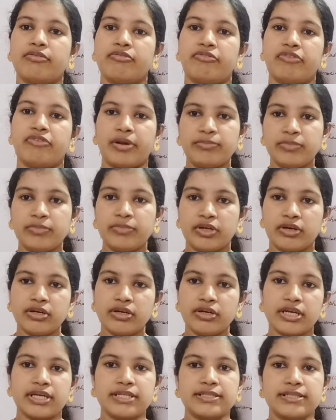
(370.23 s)
From
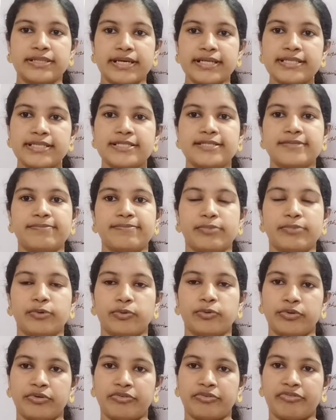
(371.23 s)
there it gets
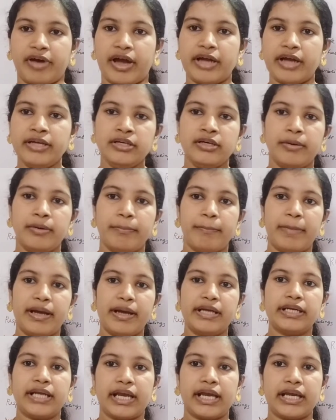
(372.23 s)
purified
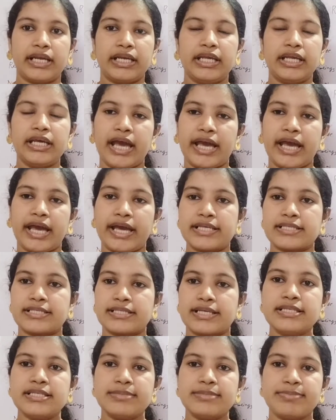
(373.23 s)
by tiny hair
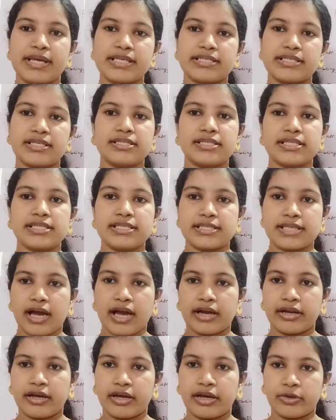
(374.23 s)
cells present
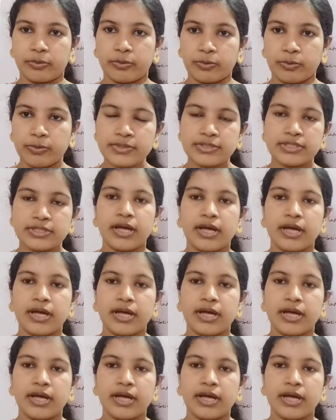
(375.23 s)
inside our nose,